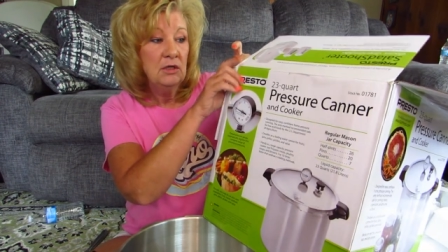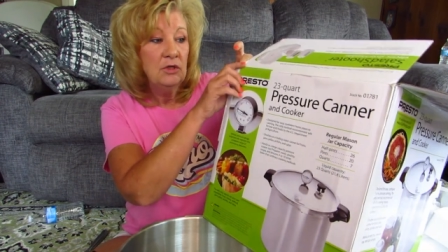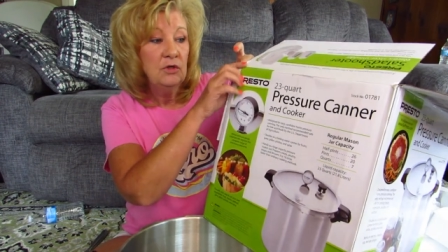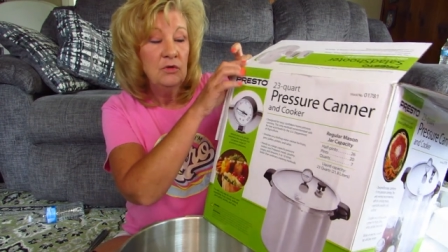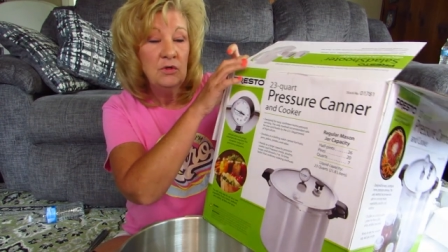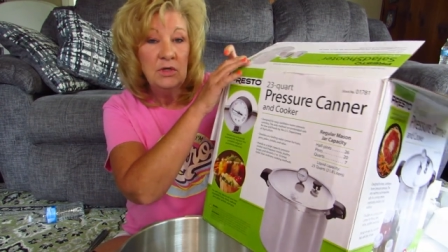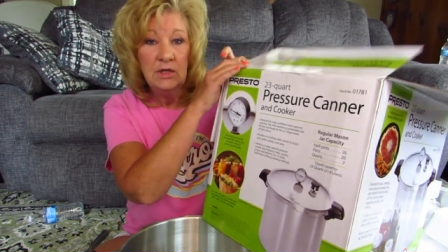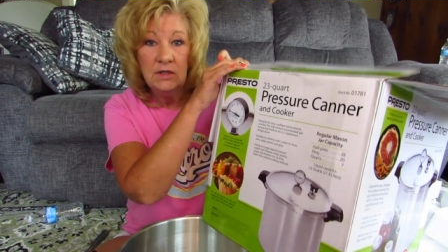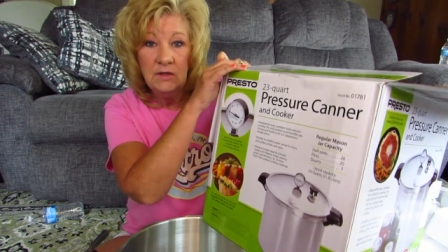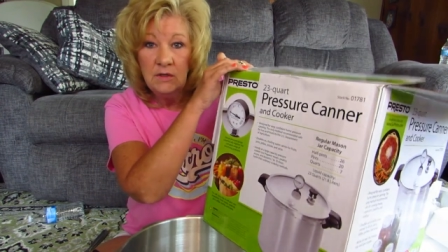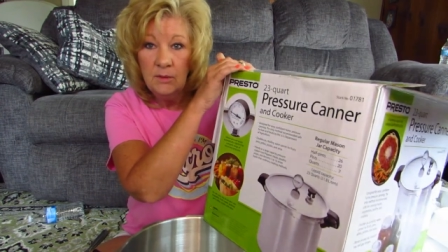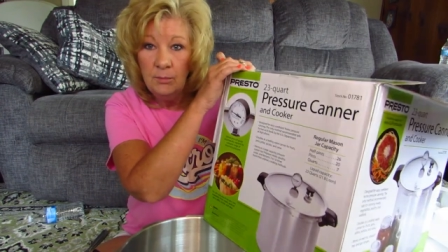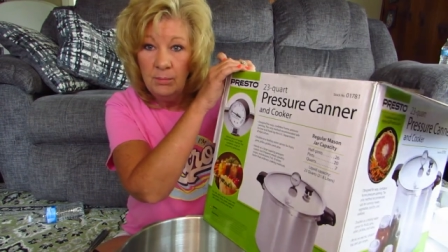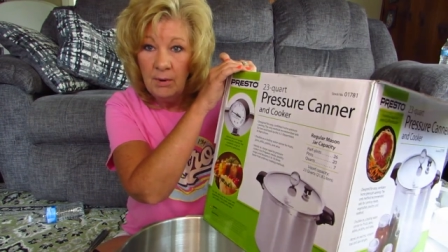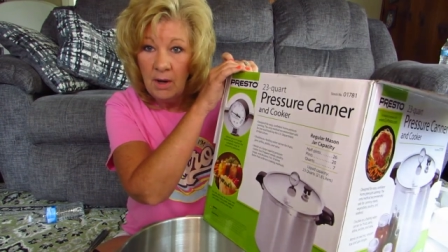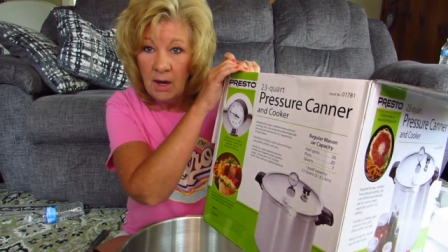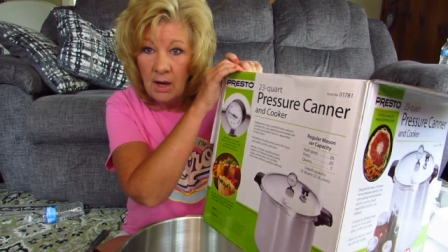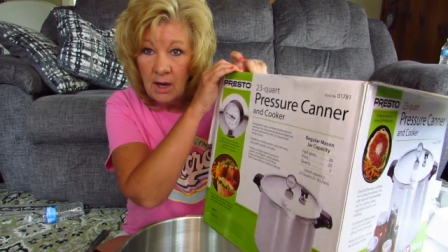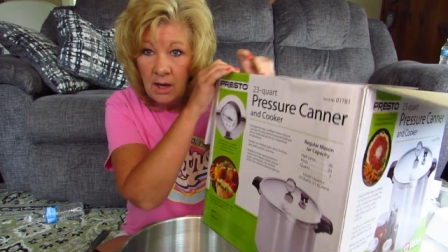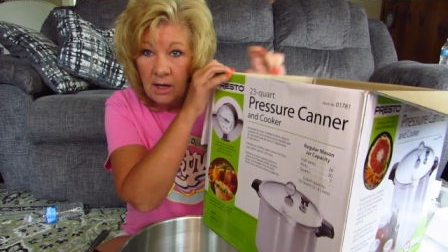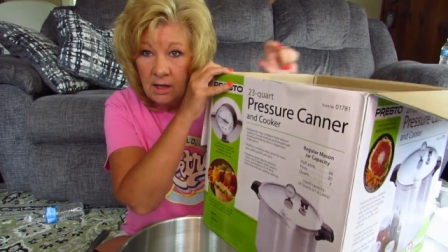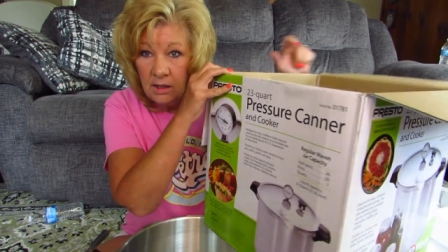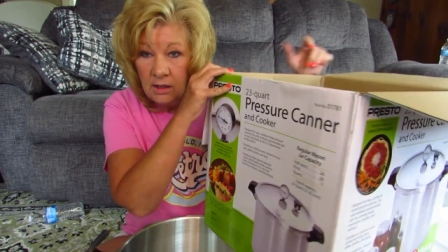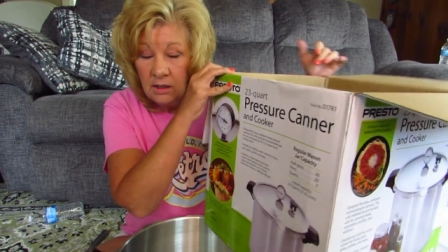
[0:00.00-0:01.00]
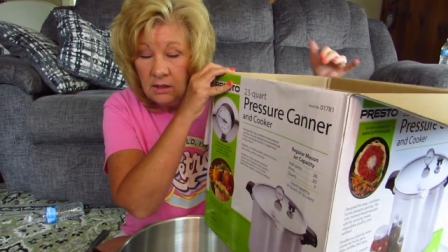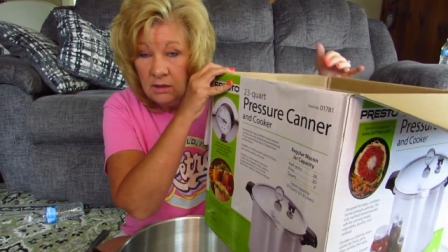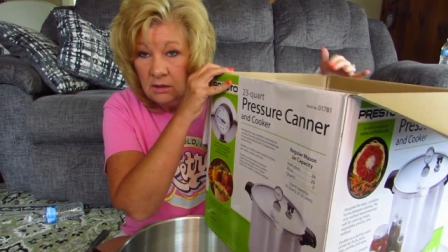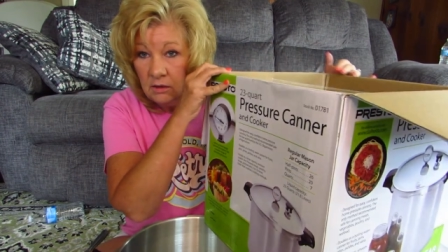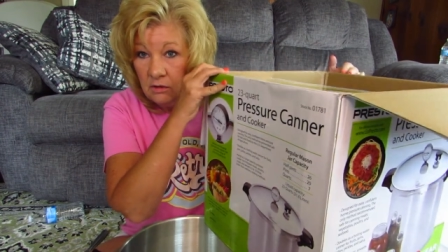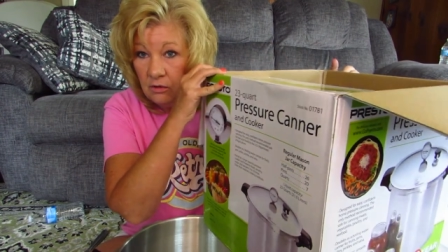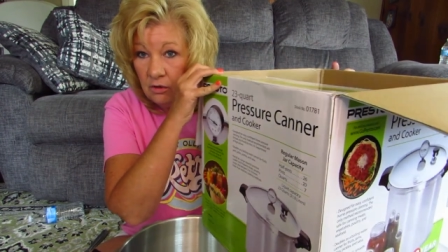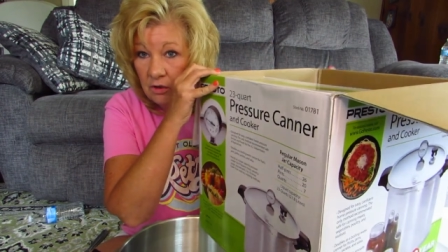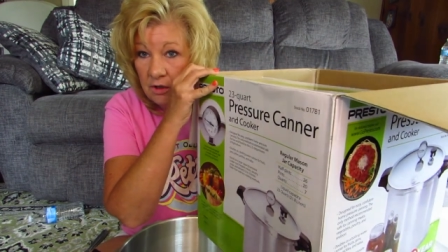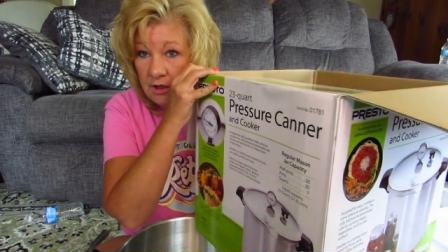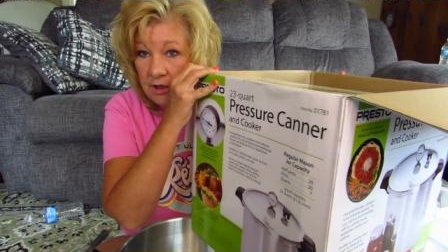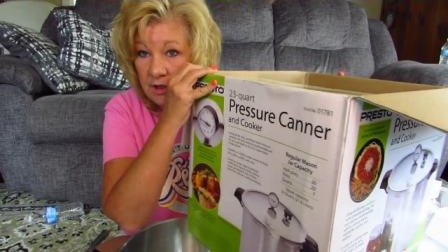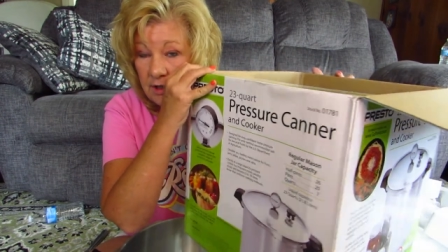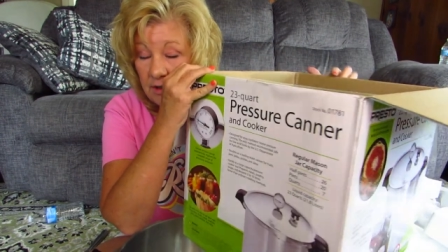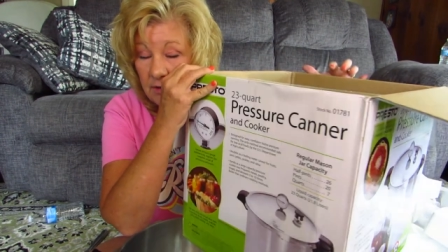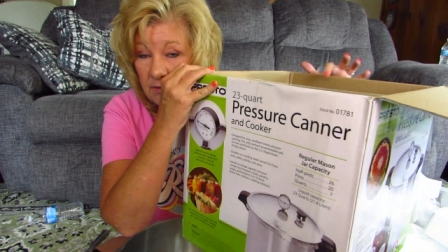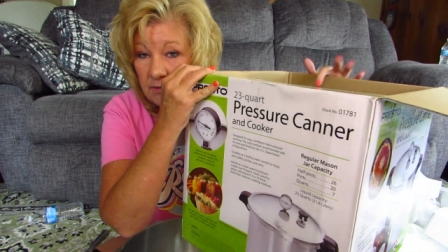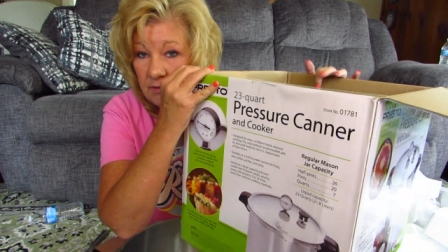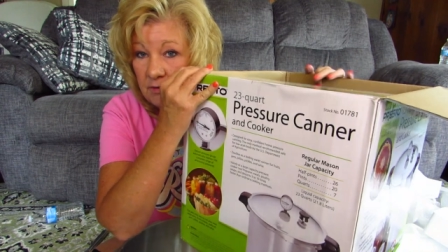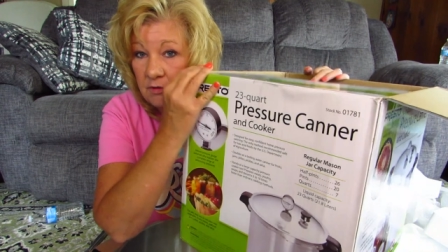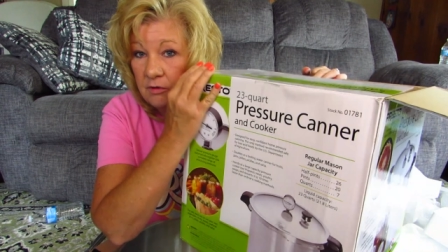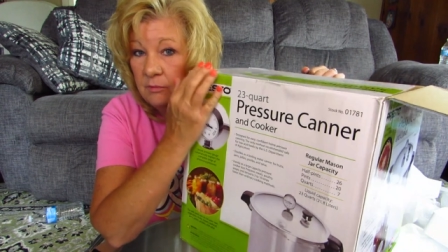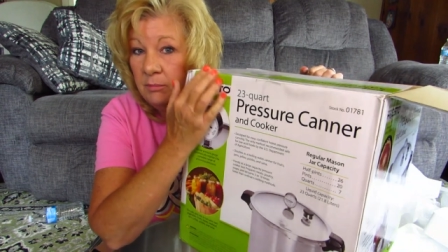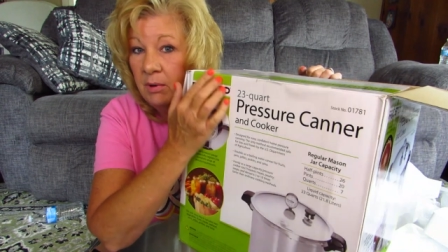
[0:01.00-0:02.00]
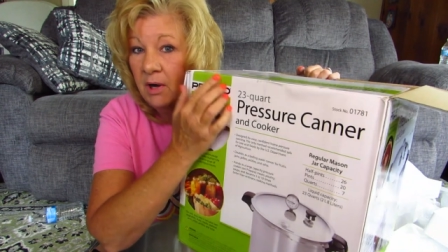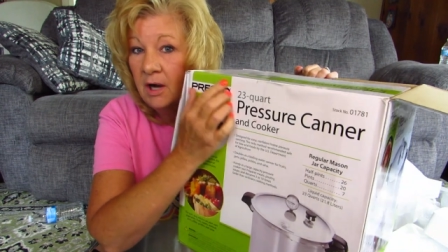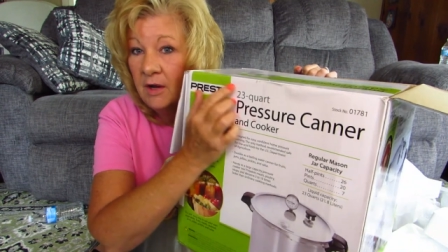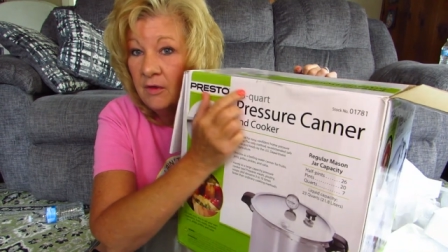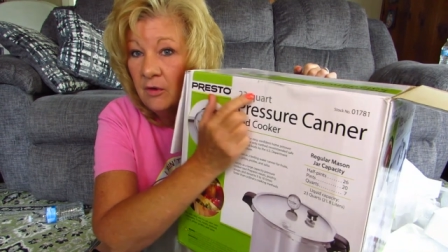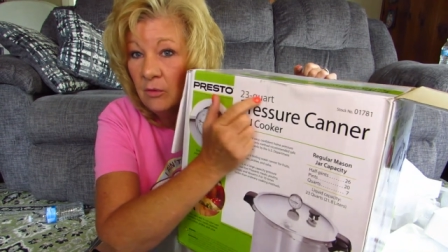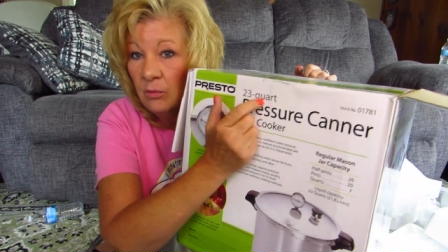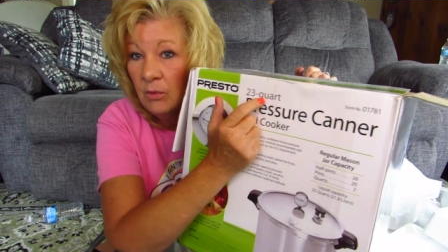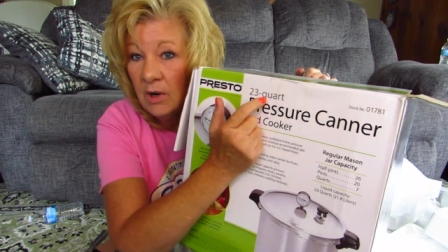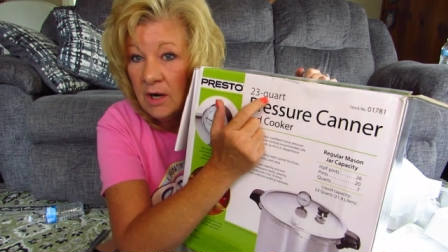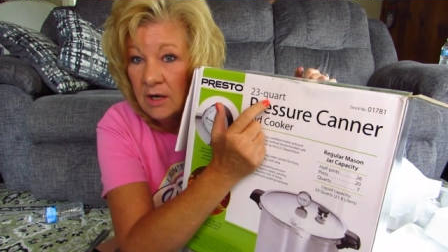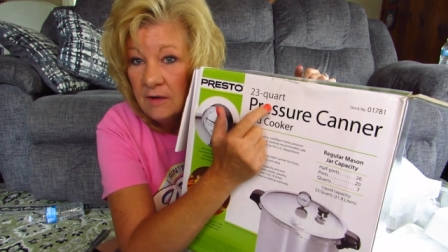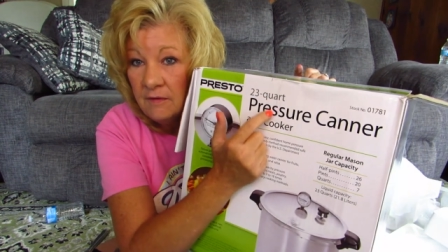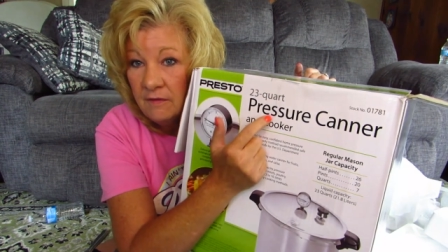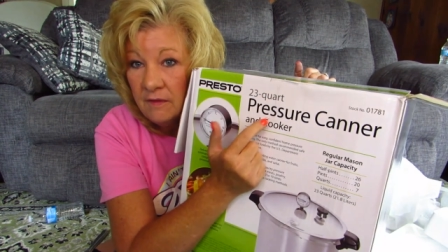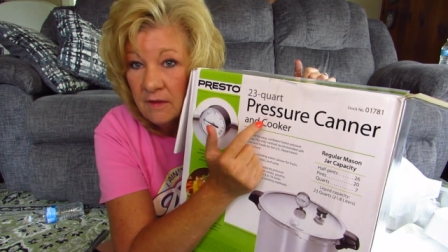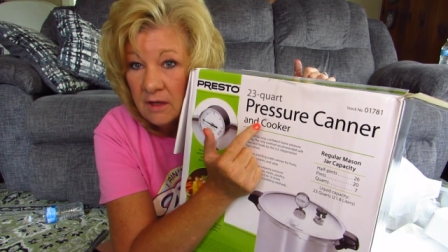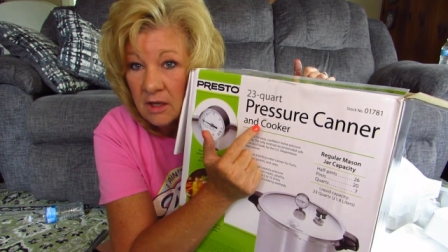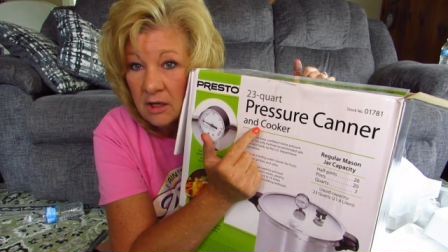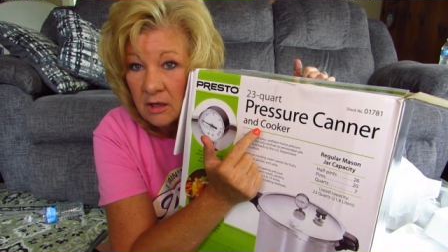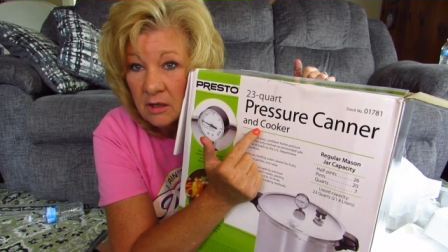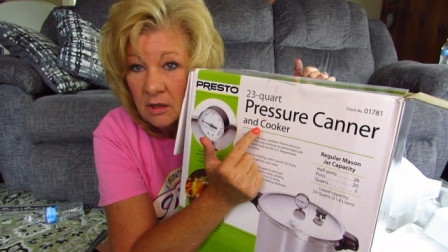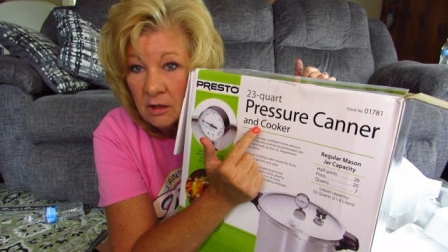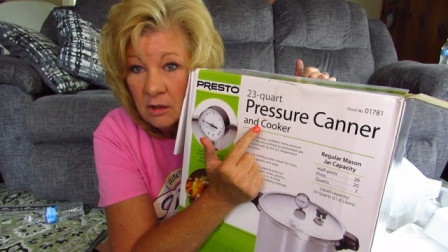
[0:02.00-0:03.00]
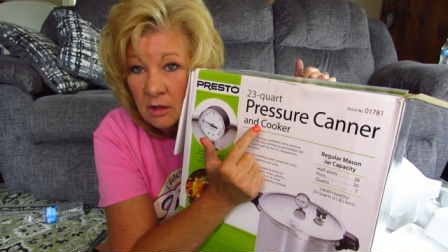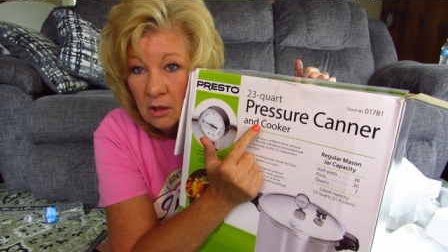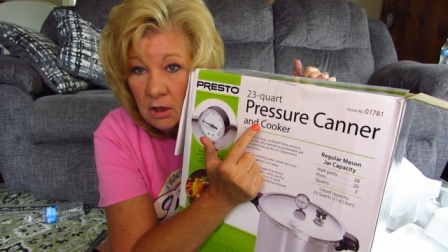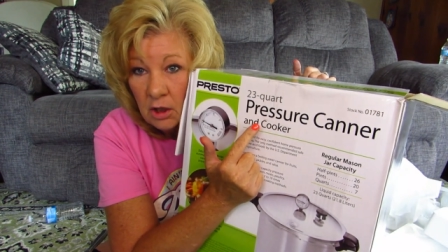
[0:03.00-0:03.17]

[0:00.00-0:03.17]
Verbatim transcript: You need to buy, look here, buy the right thing.